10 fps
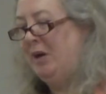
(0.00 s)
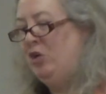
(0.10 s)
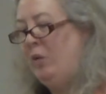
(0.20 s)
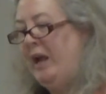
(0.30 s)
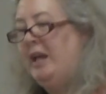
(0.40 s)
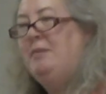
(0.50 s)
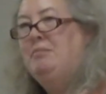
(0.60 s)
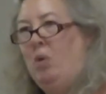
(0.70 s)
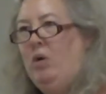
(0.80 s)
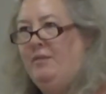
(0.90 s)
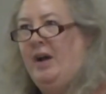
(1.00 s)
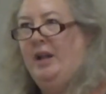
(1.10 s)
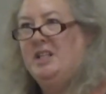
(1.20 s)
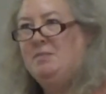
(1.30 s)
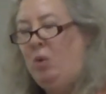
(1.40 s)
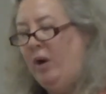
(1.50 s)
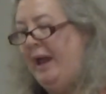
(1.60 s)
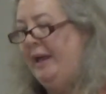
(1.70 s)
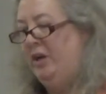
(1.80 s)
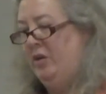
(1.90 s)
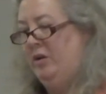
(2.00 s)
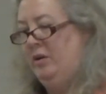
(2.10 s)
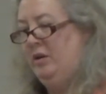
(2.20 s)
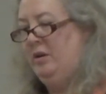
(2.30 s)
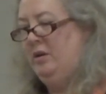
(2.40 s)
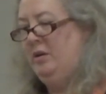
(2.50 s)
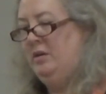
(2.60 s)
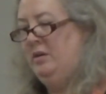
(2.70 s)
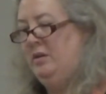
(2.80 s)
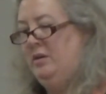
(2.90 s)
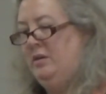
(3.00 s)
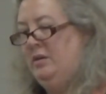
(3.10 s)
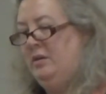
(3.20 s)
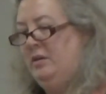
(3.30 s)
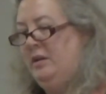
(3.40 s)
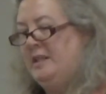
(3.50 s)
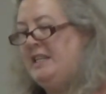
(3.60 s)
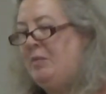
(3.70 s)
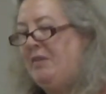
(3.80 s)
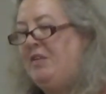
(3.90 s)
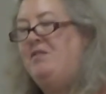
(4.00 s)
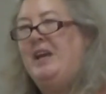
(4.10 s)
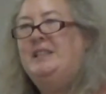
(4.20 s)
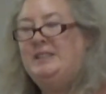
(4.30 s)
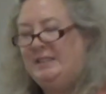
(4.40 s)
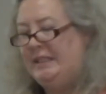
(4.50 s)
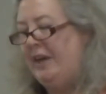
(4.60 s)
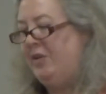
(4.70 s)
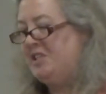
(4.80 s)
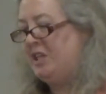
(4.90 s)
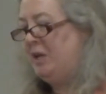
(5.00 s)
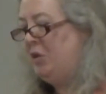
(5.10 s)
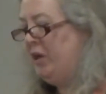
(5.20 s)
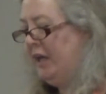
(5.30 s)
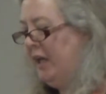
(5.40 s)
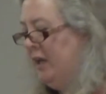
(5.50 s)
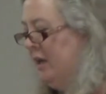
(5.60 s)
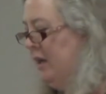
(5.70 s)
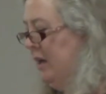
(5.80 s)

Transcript: but creating more violence, more anger. Instead, we have to face it together as a community,